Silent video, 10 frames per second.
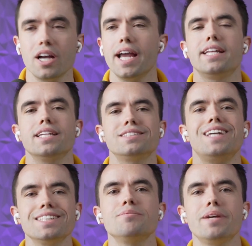It just
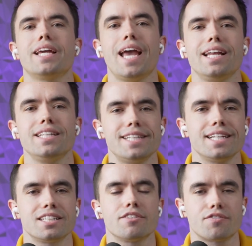doesn't make any
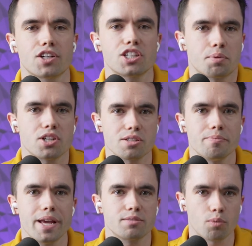sense that the first person
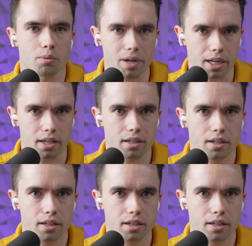makes more money.